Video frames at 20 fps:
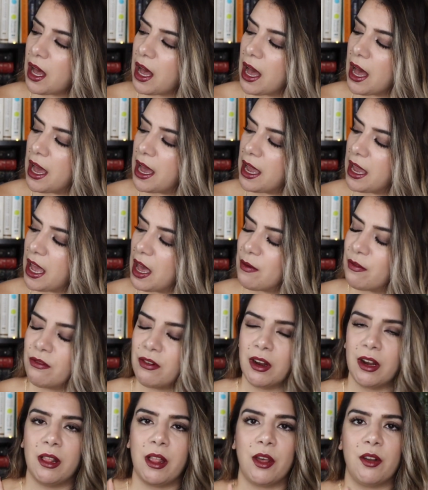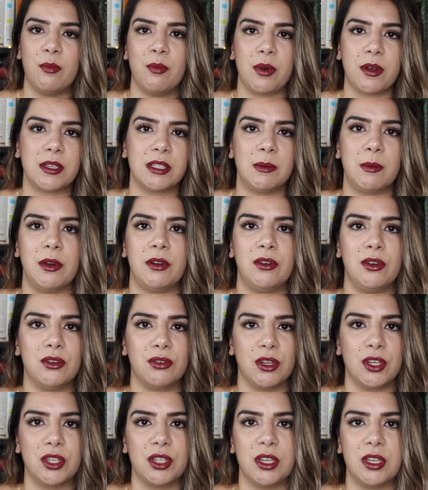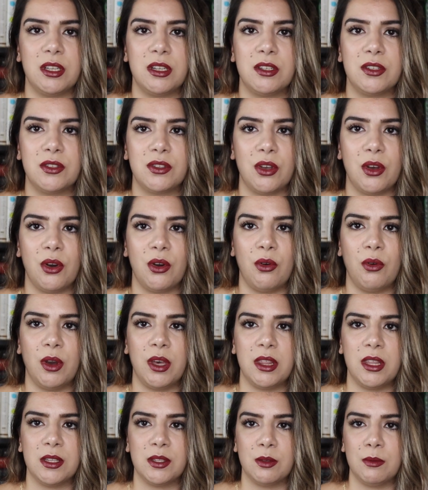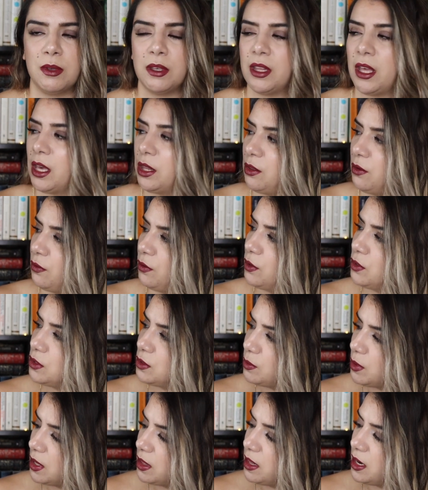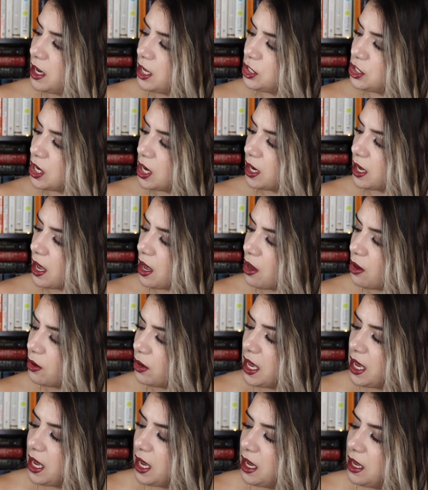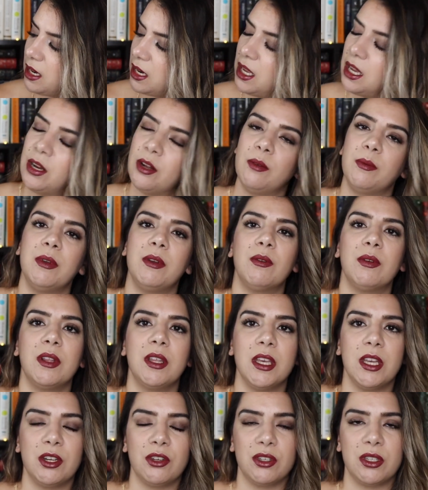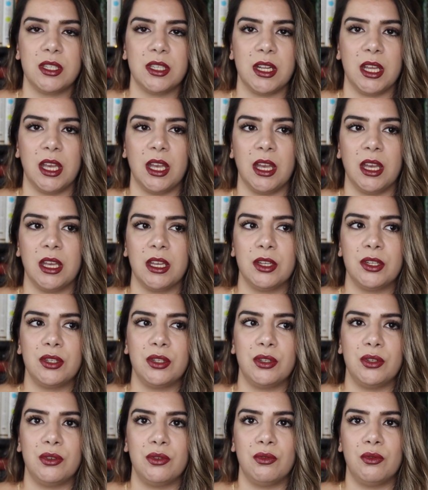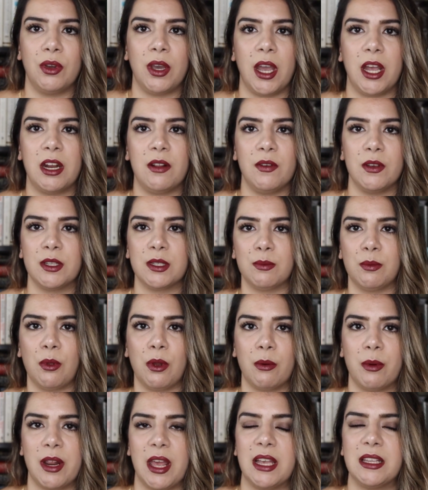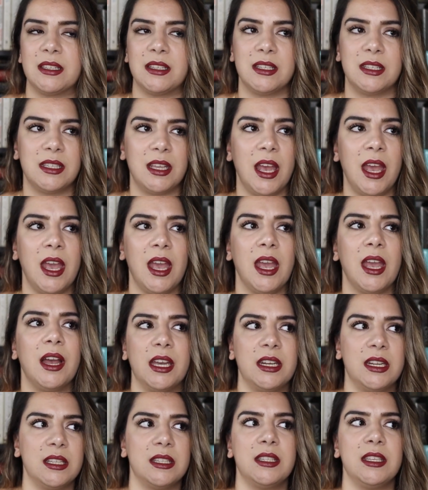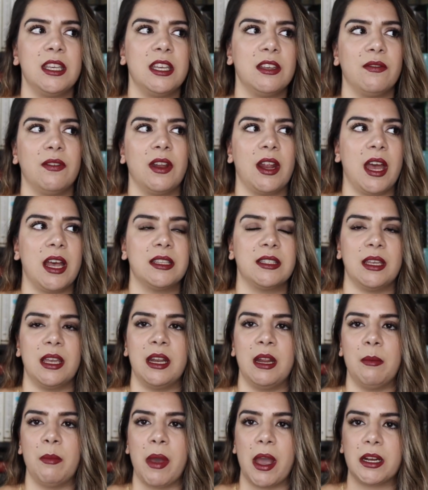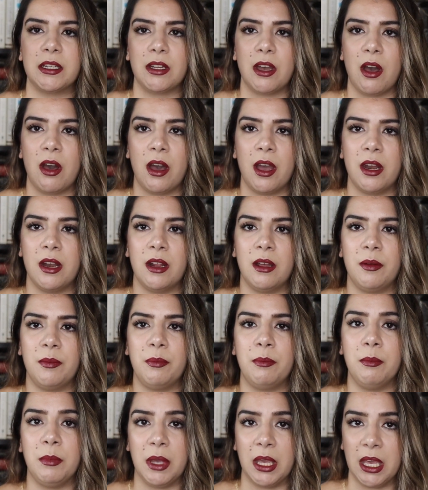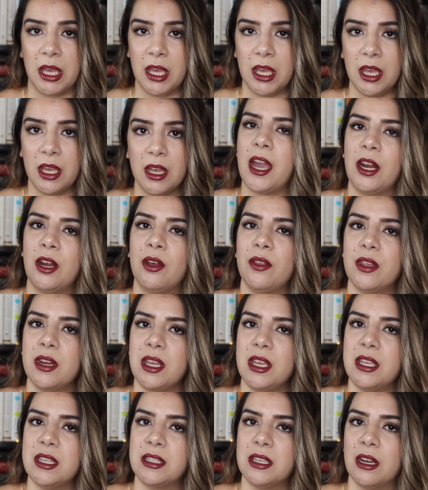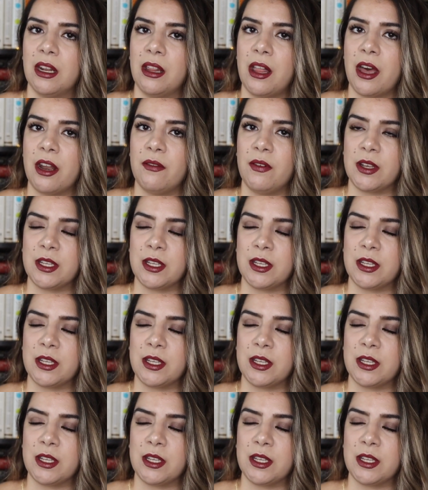I haven't read a lot of books about nutrition, so this will be like the first one that I check out, and it'll be really interesting to kind of explore what he has to say and to see if it has an impact on me. I know that he's done a lot of